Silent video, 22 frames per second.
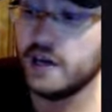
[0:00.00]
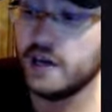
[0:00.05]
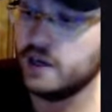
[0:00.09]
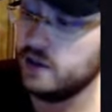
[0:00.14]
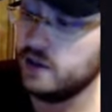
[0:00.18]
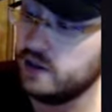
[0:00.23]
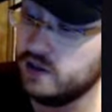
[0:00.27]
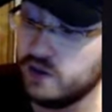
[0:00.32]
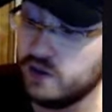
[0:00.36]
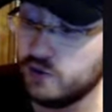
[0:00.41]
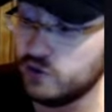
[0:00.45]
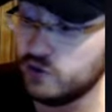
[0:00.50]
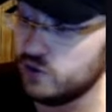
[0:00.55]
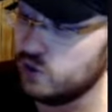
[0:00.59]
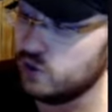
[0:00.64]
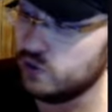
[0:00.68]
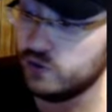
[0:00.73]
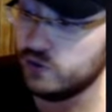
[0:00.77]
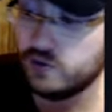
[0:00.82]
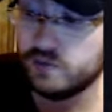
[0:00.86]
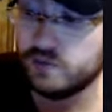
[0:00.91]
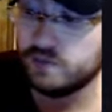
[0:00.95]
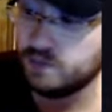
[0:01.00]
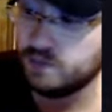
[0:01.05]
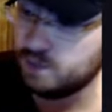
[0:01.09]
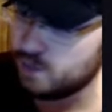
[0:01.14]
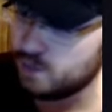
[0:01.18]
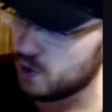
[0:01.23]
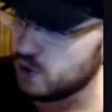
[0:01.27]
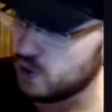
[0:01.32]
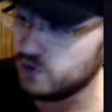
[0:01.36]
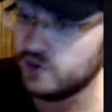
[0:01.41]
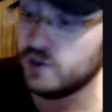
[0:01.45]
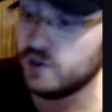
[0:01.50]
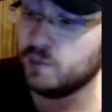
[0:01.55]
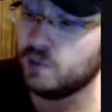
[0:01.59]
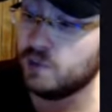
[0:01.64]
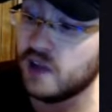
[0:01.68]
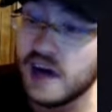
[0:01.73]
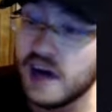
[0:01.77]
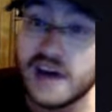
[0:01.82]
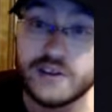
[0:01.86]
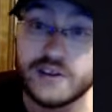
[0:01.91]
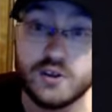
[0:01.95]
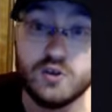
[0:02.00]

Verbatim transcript: There's still parts of the plot you